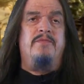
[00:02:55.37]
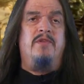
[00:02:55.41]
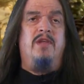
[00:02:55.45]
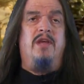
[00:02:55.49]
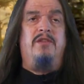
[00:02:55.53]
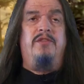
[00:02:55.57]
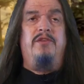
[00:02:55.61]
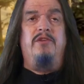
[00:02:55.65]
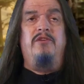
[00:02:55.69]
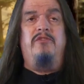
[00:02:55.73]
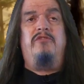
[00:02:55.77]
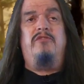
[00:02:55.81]

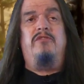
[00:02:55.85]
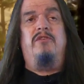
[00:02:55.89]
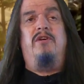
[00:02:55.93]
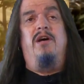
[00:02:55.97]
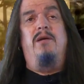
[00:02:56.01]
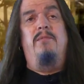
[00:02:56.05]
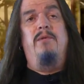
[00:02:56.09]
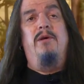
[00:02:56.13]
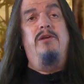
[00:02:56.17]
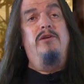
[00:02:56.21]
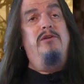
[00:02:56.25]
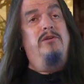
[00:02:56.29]
At this
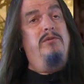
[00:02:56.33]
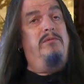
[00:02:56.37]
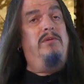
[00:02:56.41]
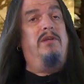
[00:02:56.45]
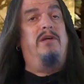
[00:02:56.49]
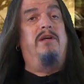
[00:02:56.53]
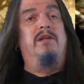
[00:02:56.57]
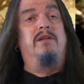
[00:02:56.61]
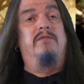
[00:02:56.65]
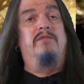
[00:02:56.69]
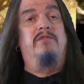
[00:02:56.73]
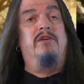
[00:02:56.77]
time, a new
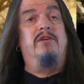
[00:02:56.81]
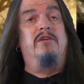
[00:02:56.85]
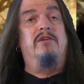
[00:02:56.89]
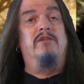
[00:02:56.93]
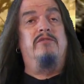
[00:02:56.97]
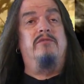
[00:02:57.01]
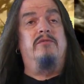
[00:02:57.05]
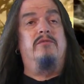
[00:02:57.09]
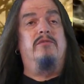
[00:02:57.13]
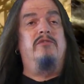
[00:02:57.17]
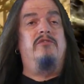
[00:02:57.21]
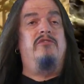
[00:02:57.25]
line of
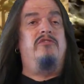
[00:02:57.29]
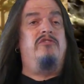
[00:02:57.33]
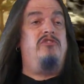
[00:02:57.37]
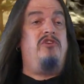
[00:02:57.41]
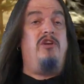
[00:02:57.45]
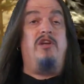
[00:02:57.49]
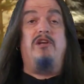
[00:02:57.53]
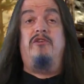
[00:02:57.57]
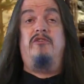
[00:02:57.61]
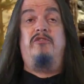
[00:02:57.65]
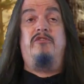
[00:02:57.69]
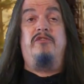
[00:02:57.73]
pterosaurs
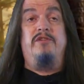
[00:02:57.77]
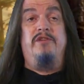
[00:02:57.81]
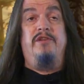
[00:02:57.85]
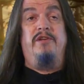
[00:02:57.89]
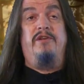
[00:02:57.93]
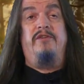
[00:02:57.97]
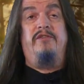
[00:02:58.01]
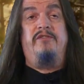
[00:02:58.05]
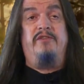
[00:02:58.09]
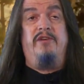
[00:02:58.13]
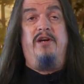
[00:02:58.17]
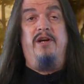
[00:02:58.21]
changed the
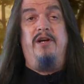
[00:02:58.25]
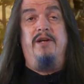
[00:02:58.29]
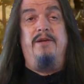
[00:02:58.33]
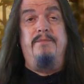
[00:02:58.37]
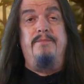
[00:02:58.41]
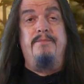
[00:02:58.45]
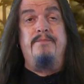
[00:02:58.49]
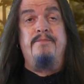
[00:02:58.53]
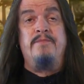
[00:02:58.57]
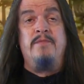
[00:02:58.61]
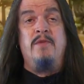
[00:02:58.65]
design.